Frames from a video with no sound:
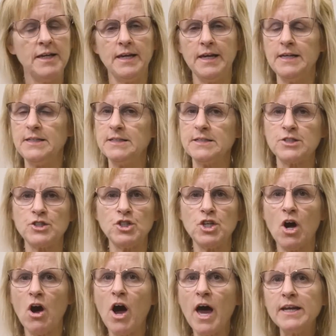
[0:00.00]
It does
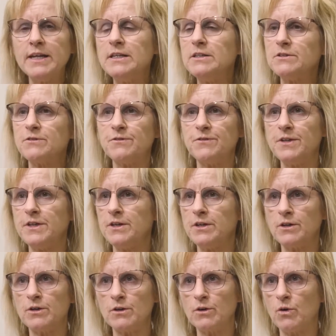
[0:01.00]
not
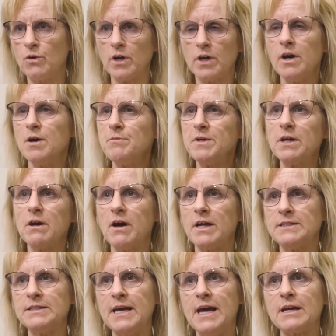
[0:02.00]
interfere or come in
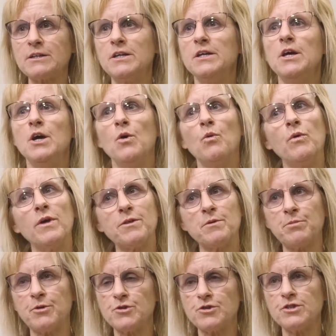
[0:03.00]
contact with a
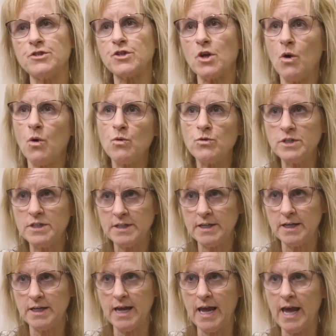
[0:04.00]
person's own
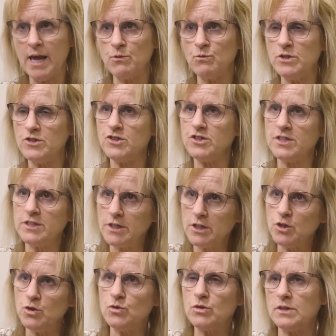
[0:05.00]
DNA, which is in the
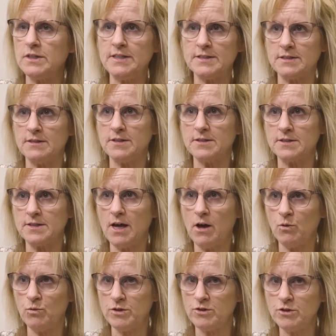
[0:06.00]
nucleus of the
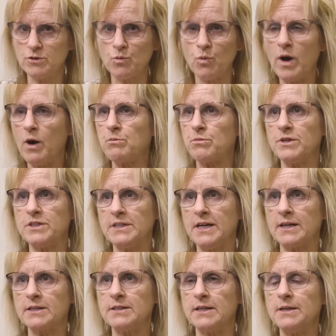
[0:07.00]
cell, which is well
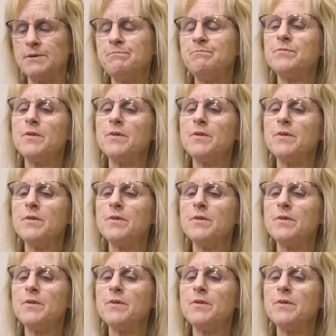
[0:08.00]
protected.